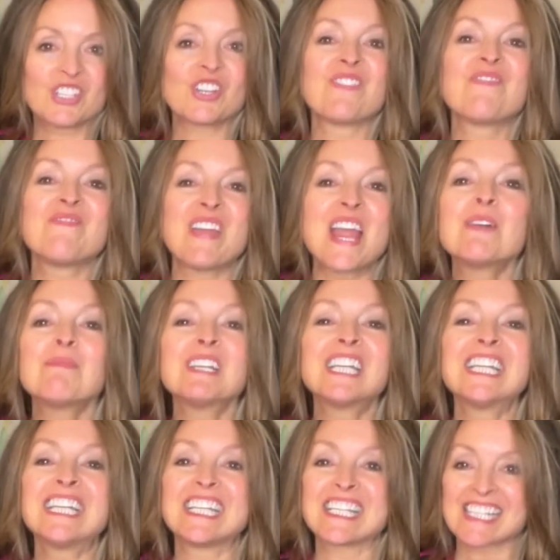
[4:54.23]
Your
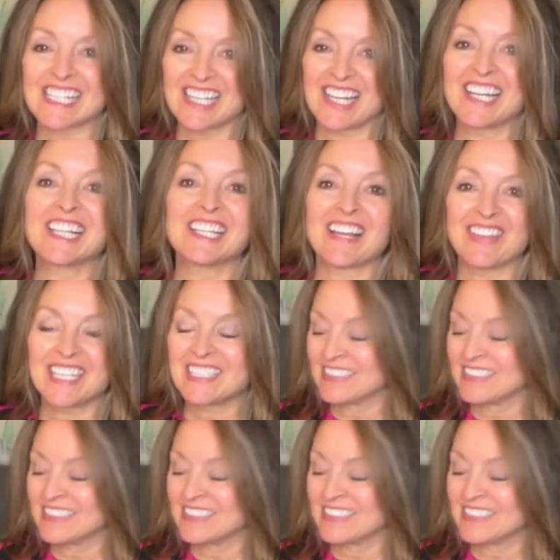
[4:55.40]
family is gonna love it.